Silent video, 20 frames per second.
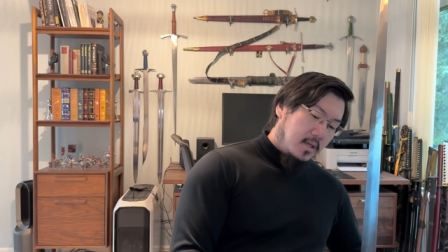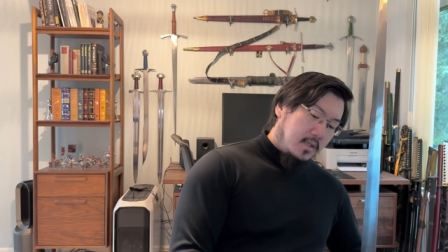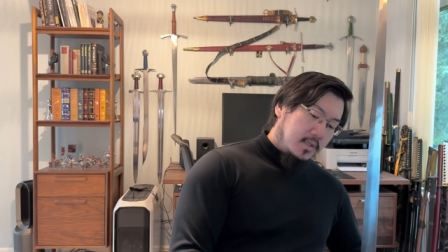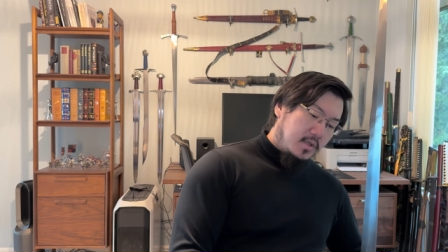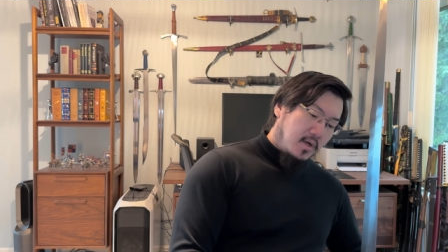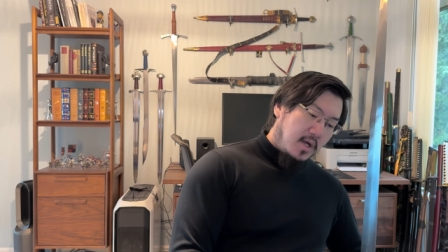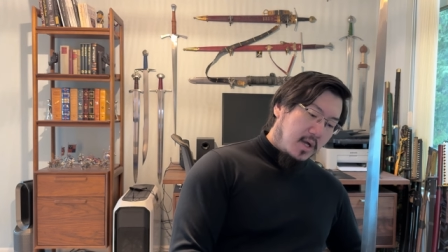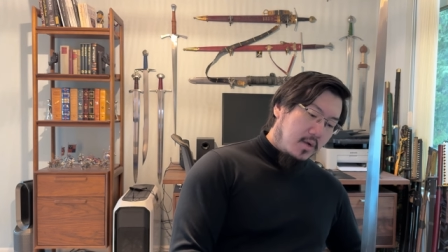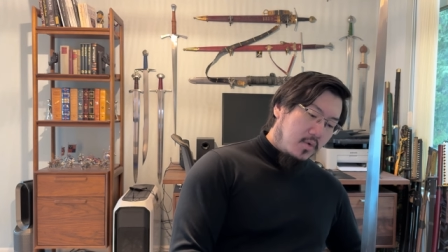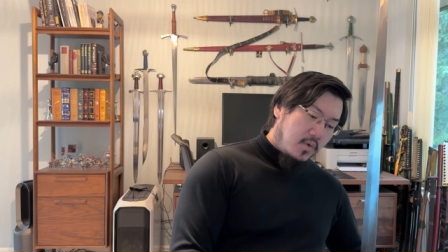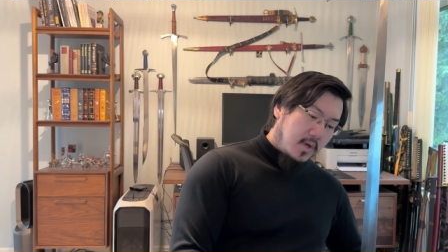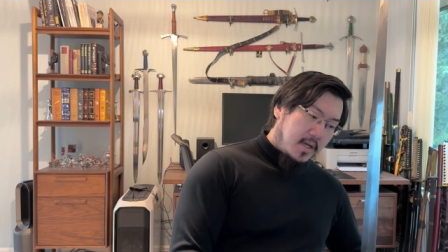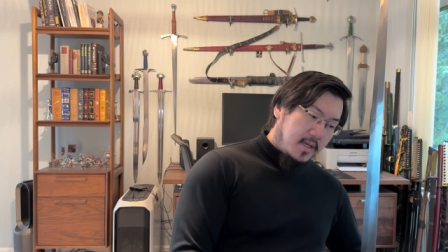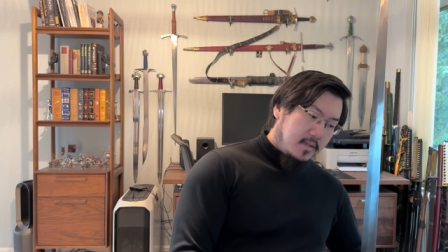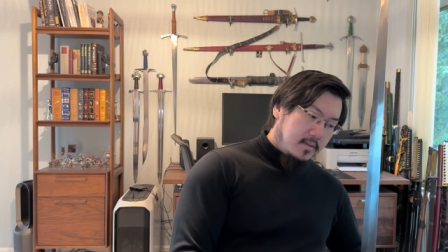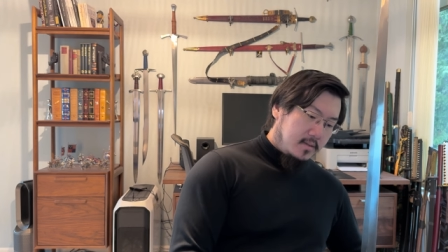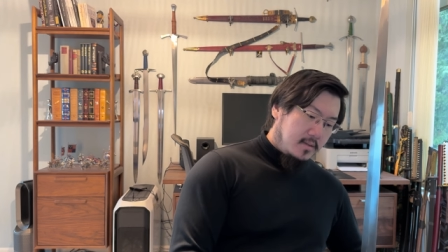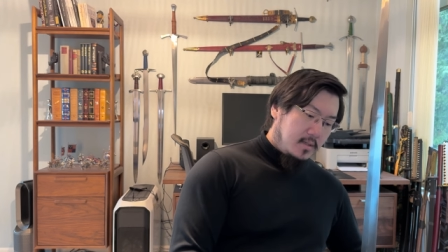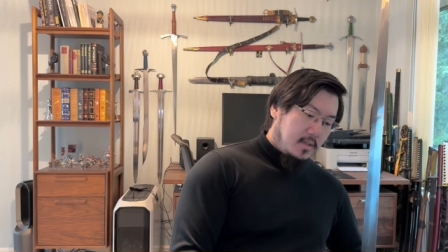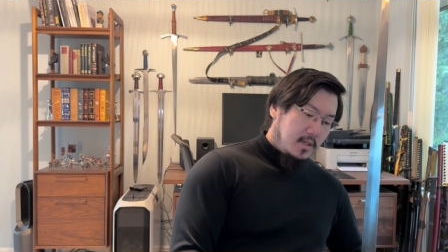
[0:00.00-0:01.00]
So Hanwei
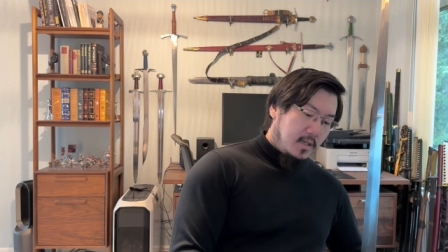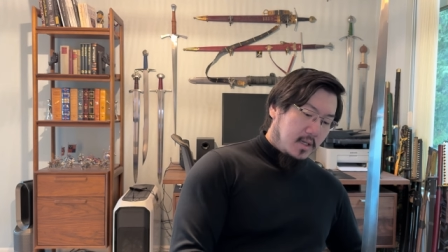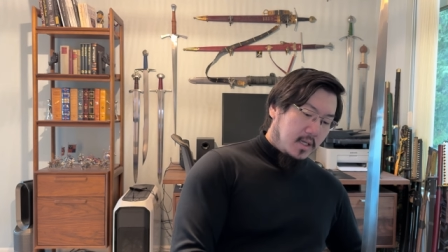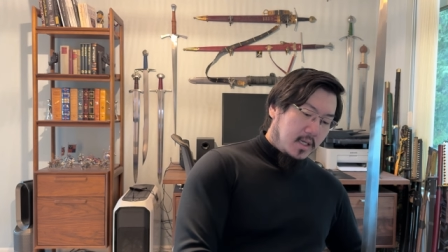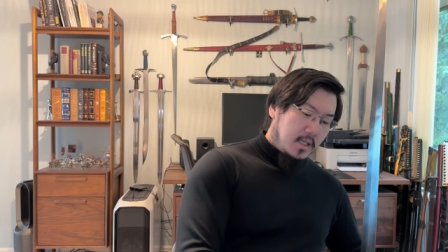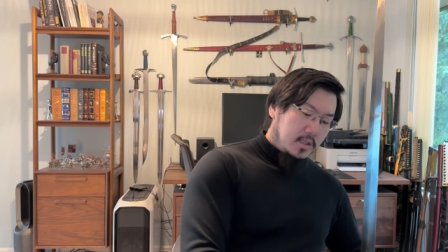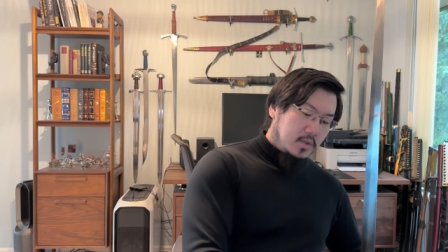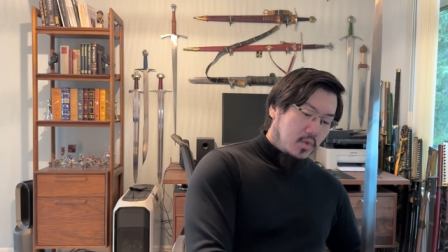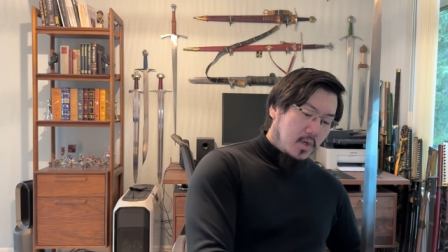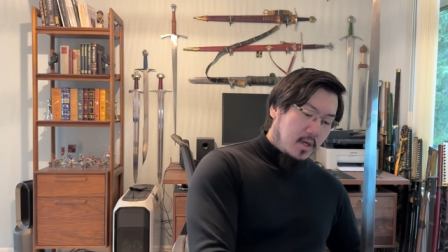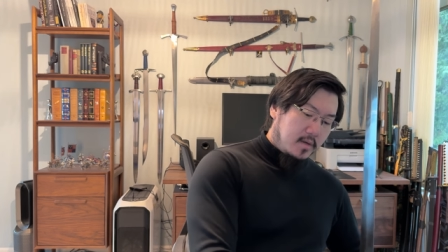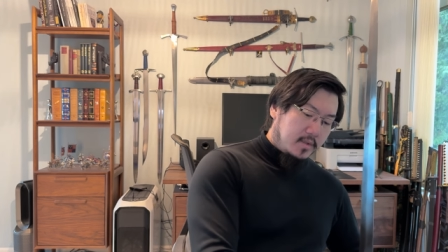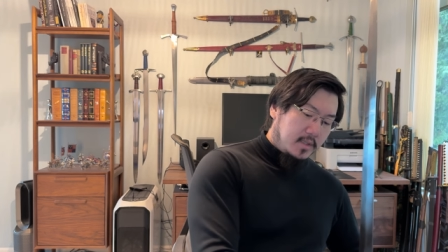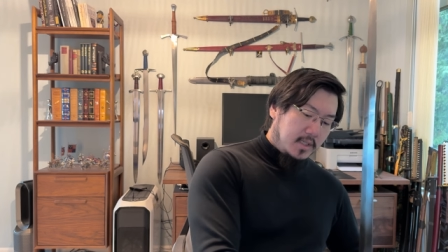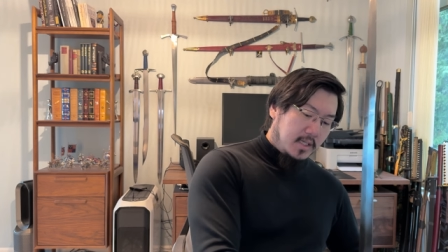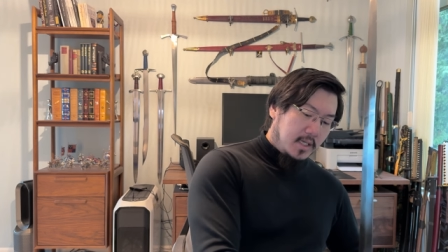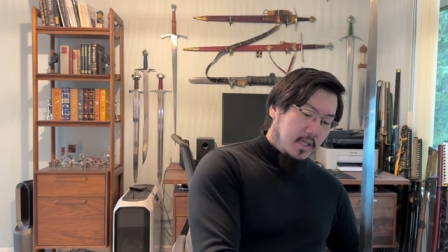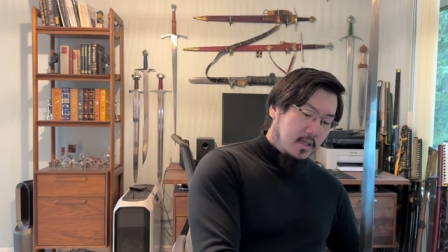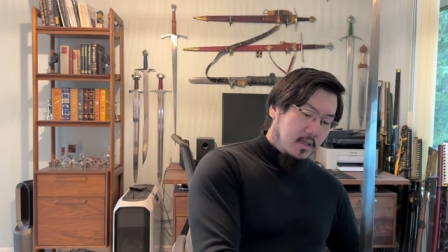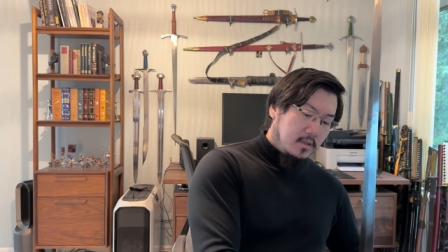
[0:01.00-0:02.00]
is one of
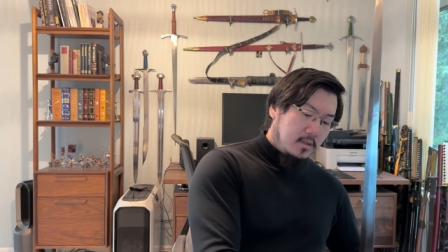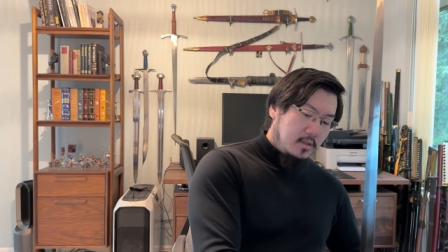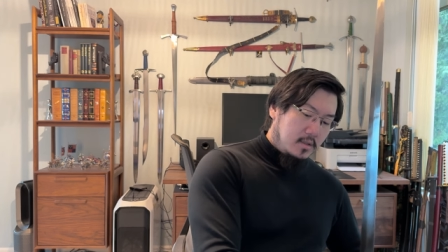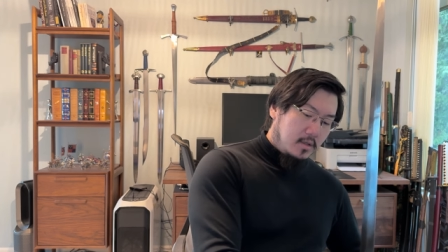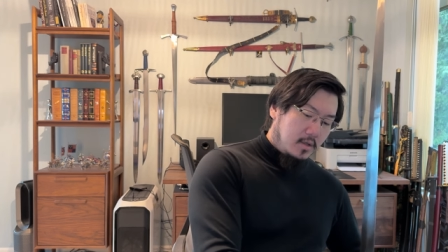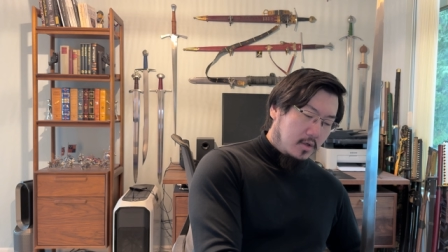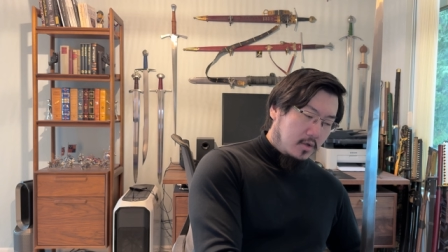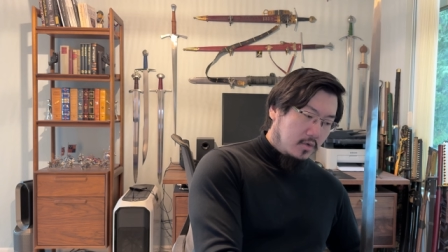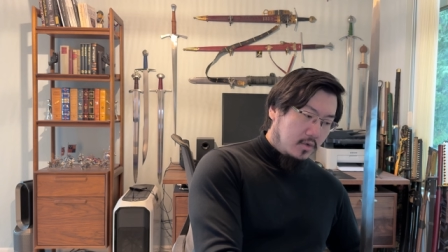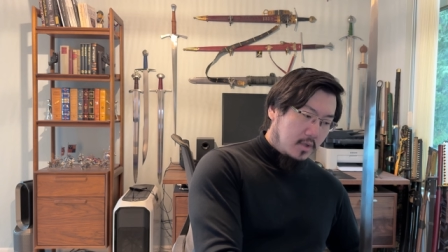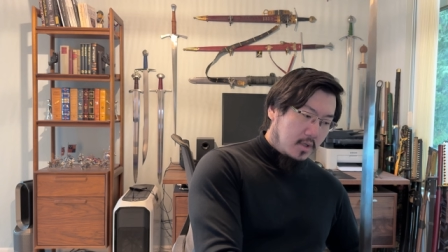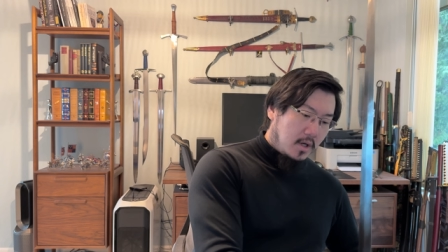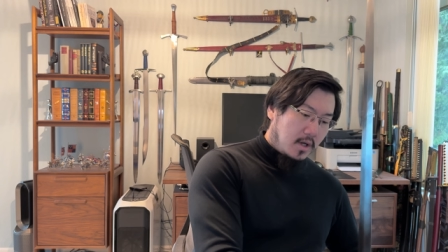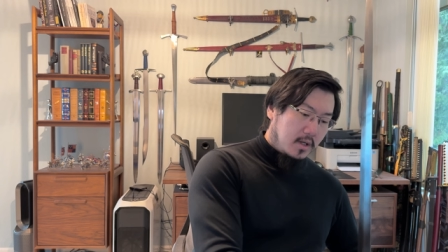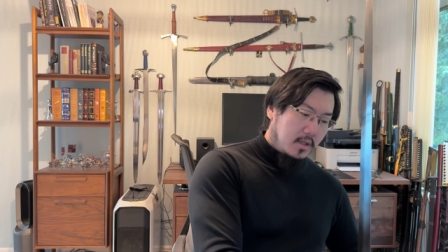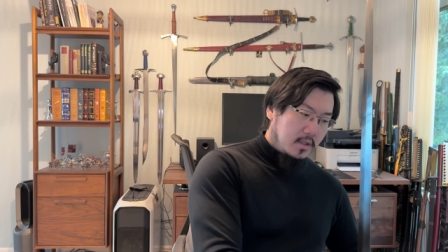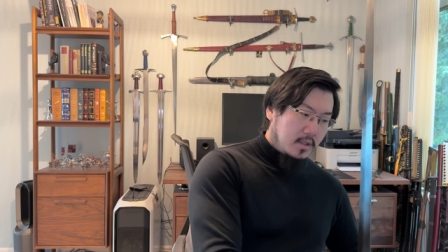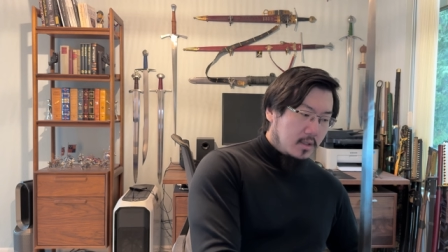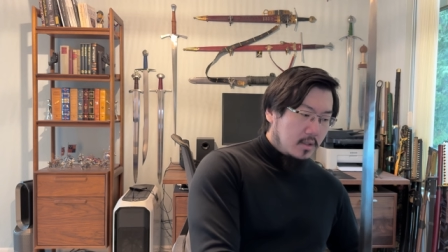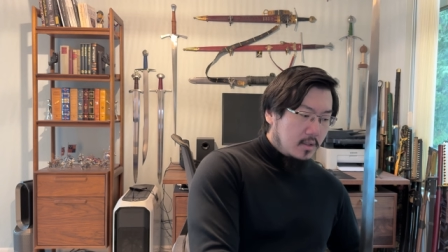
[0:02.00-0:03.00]
the old
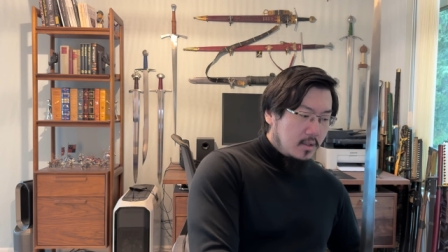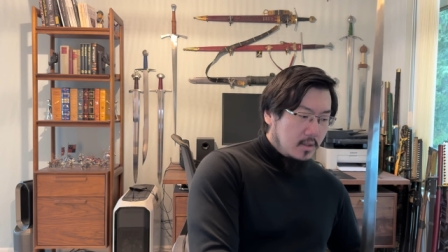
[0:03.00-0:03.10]
guard